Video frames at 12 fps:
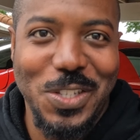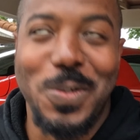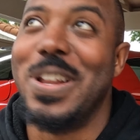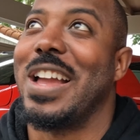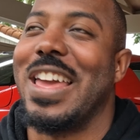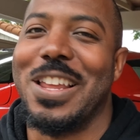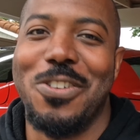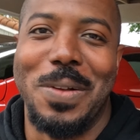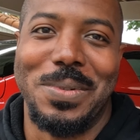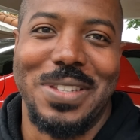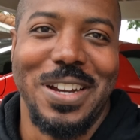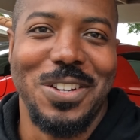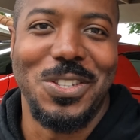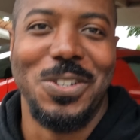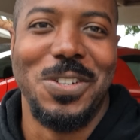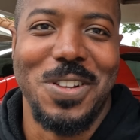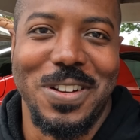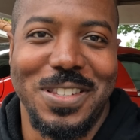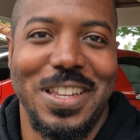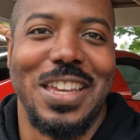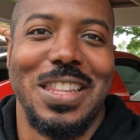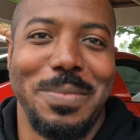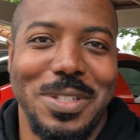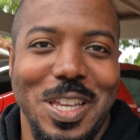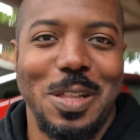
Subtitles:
into it. I gotta go upstairs, so hold on a second. Let me